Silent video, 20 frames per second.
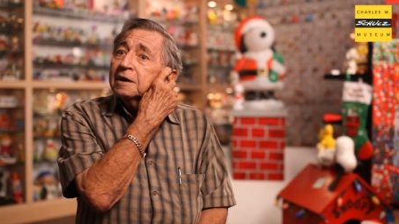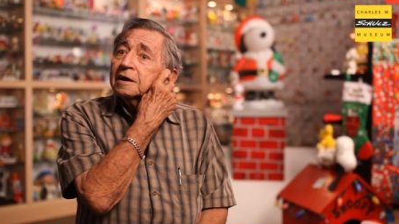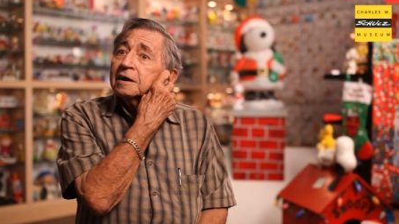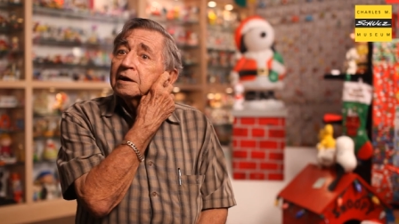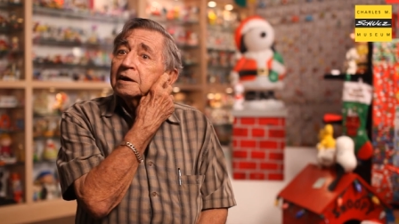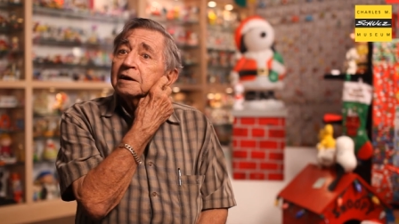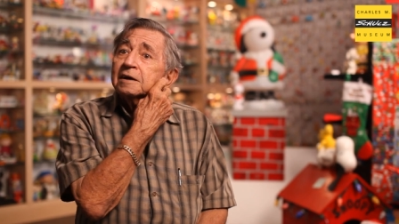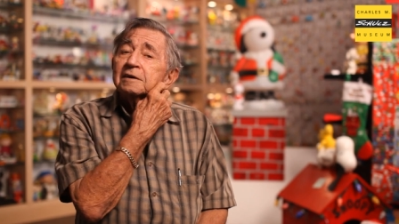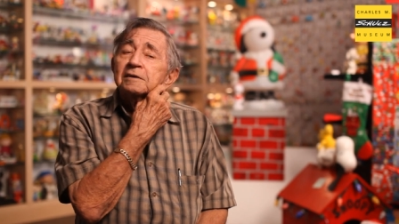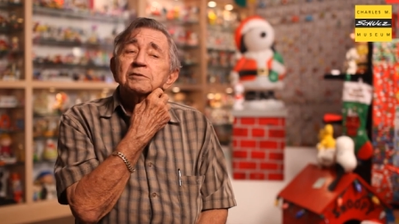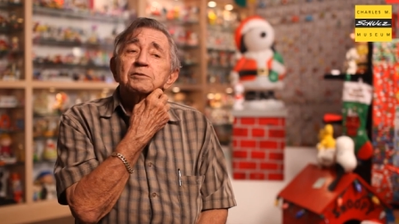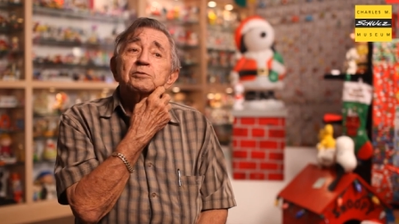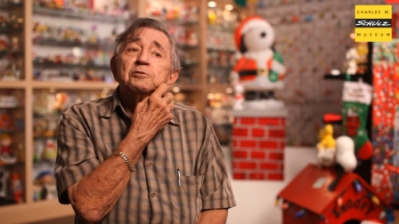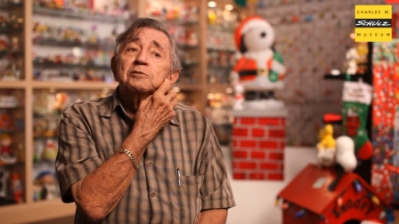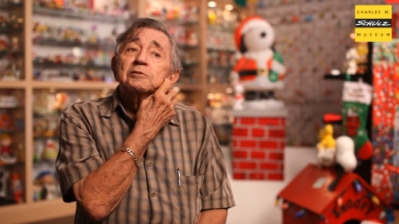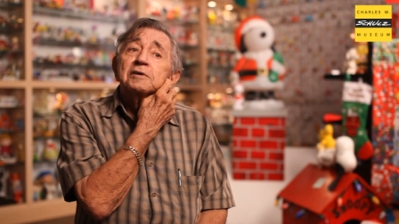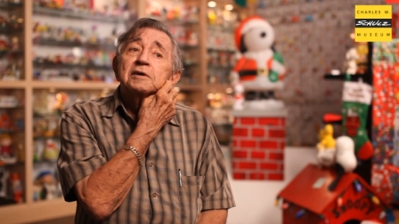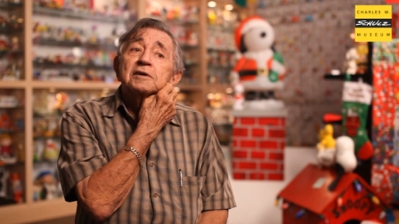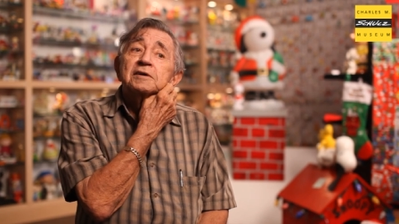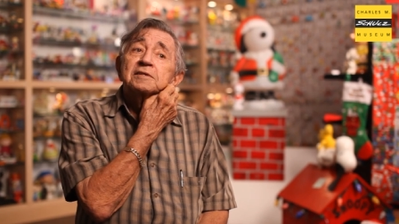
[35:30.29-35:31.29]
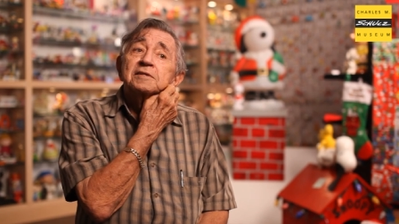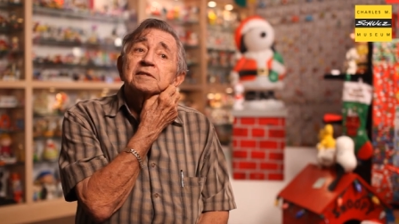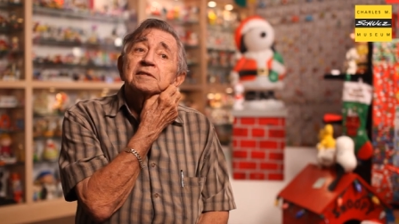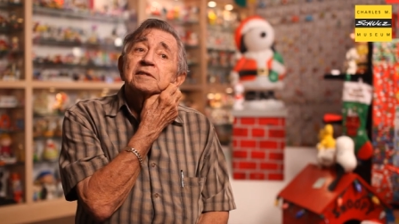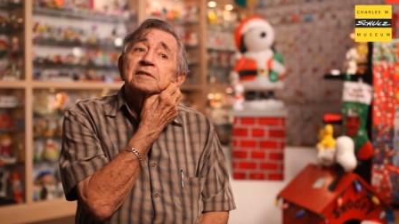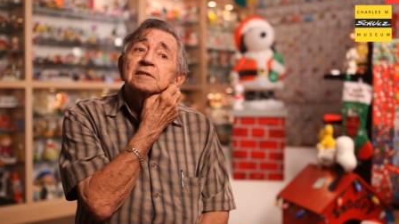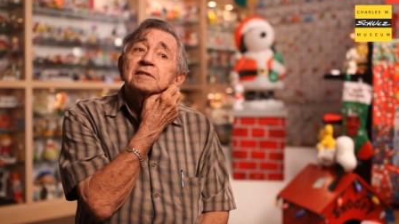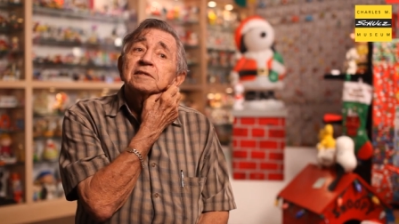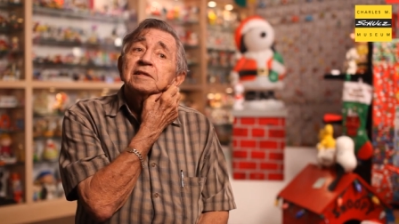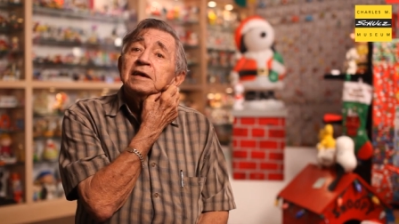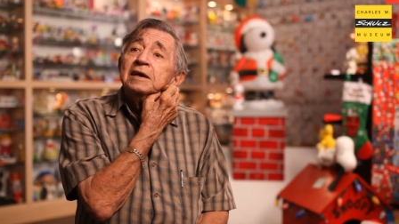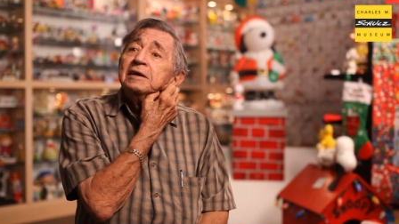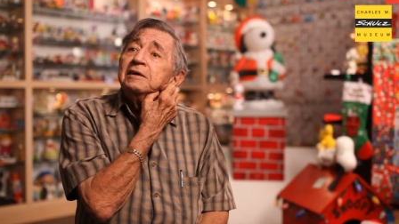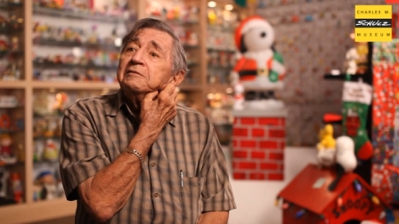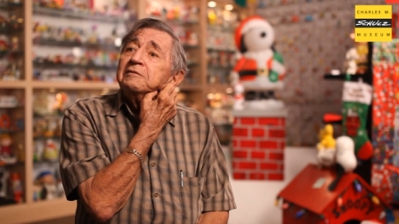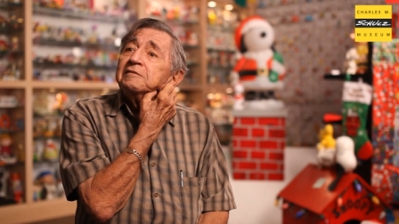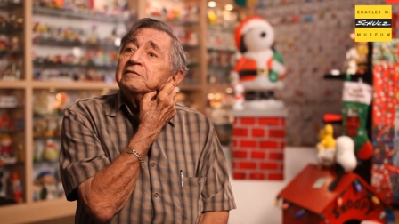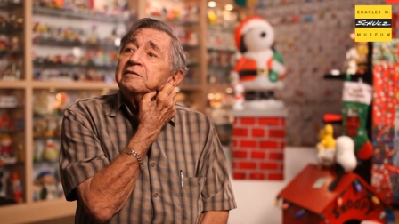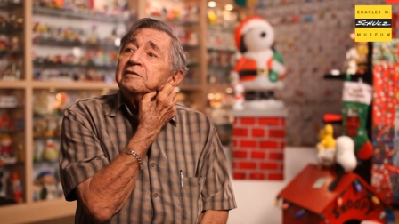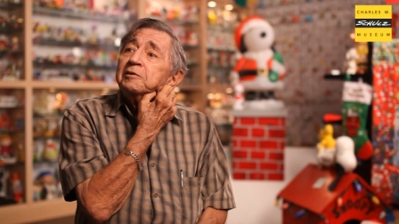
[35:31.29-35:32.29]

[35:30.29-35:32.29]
uh, who the,